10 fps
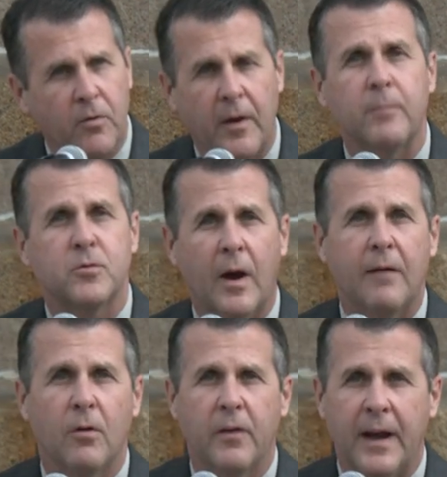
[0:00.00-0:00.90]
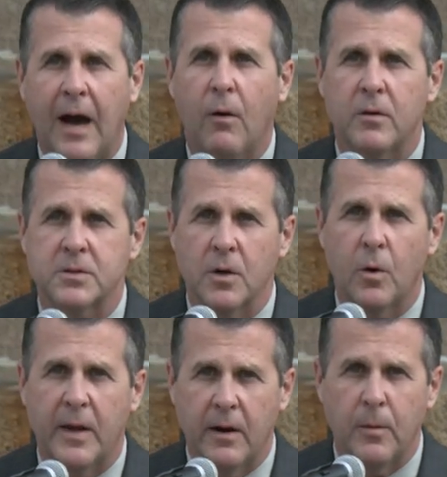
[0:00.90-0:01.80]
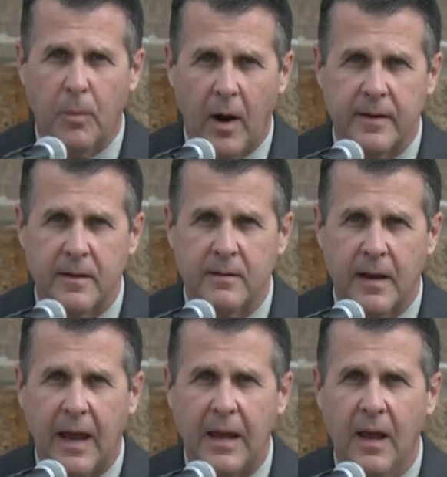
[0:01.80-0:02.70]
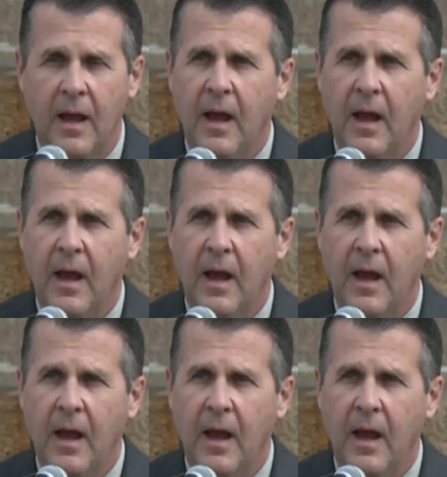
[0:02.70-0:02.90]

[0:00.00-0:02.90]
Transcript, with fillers: Some traveled an hour or so here to Brockton today.